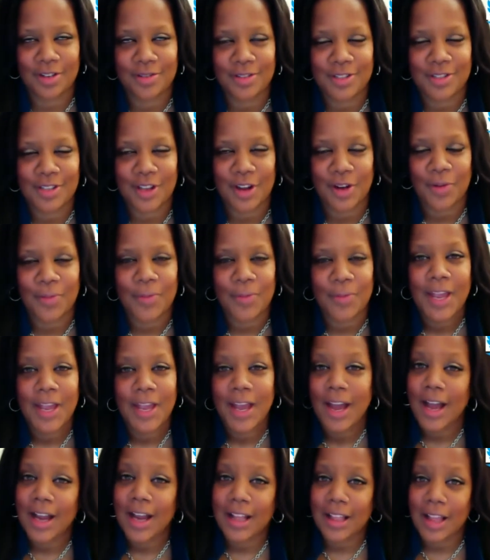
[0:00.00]
So,
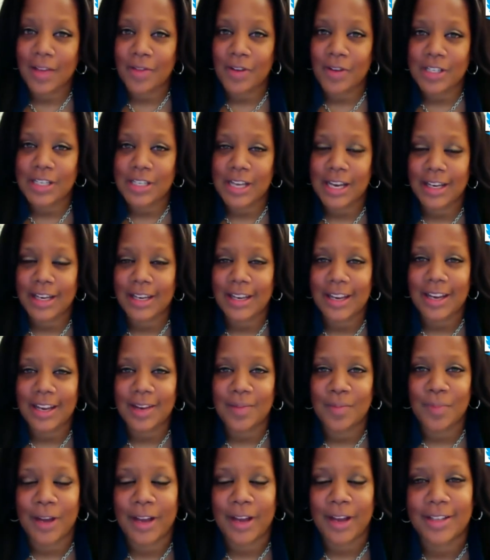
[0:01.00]
clever technique,
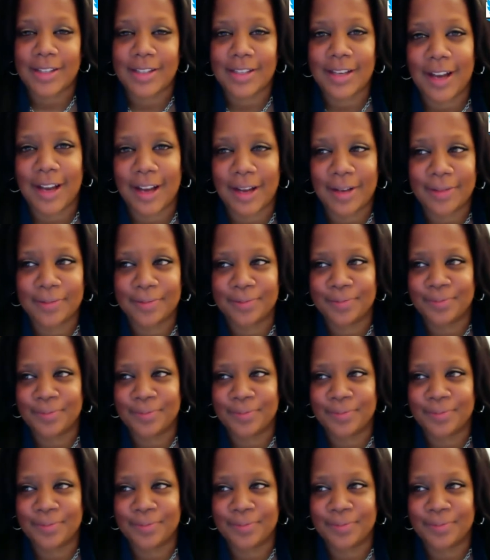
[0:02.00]
but I